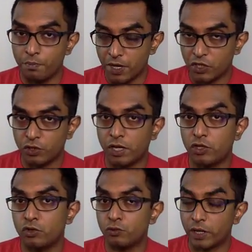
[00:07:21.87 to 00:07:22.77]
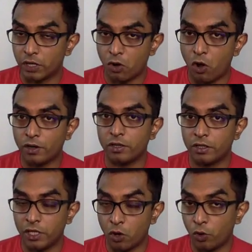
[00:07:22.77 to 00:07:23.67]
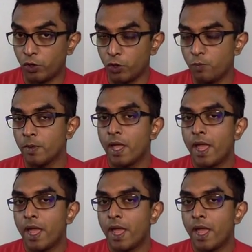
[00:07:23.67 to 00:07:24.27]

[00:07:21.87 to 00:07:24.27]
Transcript: make sure that you record the audio,